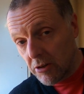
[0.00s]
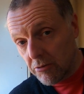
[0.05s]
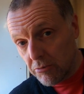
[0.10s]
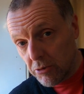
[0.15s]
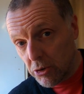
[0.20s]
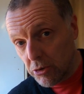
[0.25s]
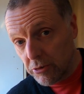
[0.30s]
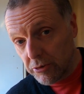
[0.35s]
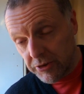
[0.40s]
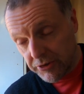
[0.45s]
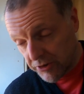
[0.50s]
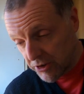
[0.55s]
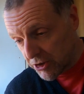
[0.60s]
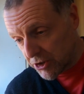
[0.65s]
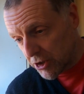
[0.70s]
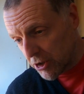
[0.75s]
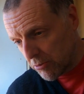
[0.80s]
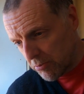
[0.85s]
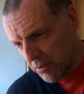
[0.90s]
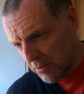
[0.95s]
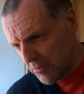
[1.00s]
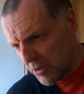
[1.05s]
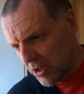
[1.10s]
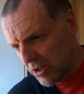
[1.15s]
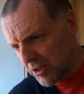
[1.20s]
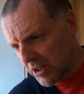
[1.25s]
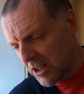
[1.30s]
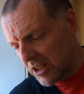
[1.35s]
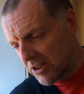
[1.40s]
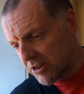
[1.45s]
rules for
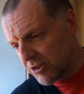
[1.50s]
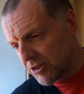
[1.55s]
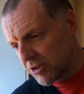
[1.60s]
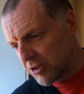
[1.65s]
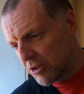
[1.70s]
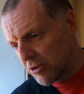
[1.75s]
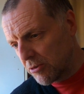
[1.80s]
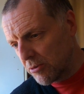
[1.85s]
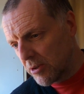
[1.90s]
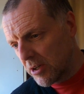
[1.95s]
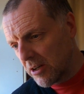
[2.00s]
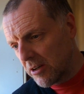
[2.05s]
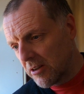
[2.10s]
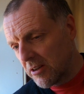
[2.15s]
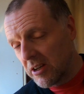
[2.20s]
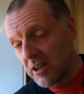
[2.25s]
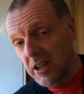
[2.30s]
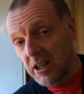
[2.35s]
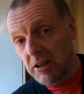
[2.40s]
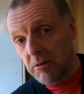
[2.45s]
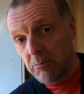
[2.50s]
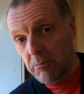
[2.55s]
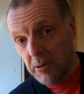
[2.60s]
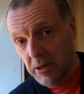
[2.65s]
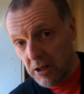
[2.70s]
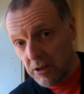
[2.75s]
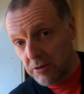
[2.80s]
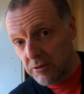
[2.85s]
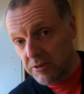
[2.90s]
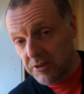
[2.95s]
supermarkets to
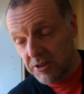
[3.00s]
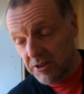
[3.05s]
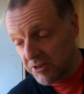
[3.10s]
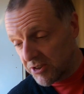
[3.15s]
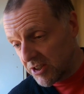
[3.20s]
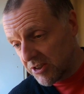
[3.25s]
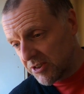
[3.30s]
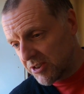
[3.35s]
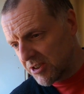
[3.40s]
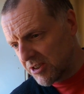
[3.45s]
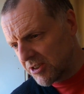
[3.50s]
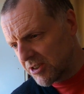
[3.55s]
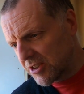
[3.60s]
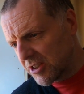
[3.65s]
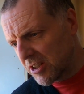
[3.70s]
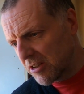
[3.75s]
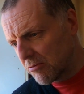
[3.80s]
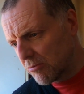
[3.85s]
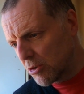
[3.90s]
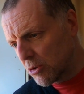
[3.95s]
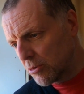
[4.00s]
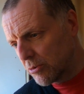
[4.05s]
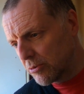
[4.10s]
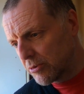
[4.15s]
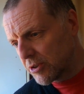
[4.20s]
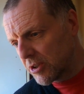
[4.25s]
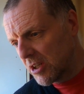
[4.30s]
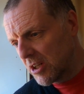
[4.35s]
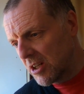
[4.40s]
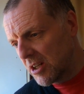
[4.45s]
impose the distancing
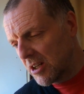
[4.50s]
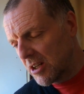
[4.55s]
rules.